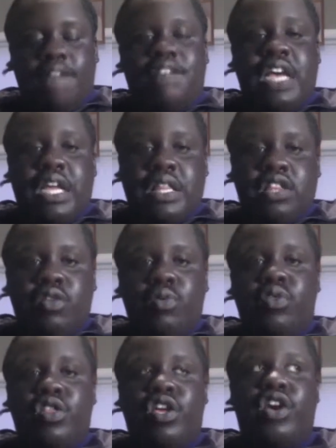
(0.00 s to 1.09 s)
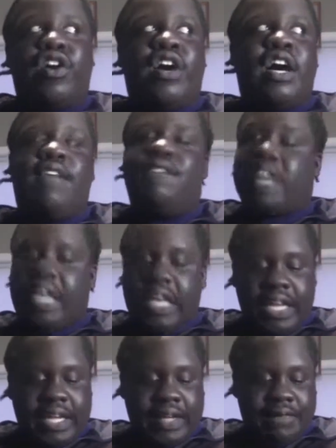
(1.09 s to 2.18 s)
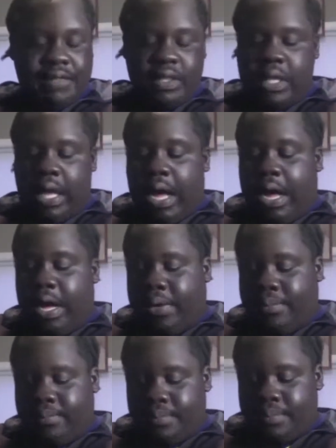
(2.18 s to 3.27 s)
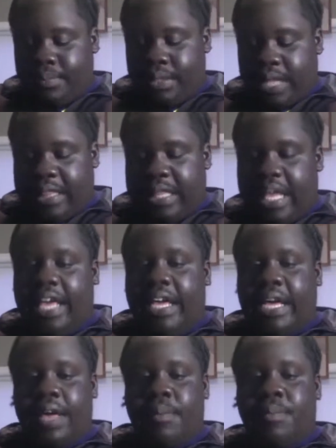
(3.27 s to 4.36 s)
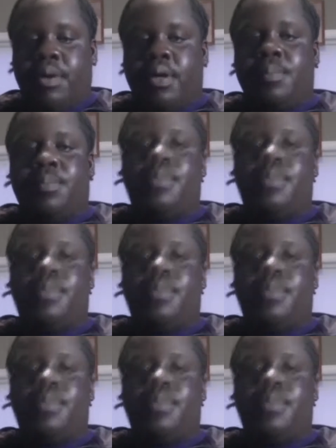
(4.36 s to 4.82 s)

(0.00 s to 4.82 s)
fans to their faves, I think it put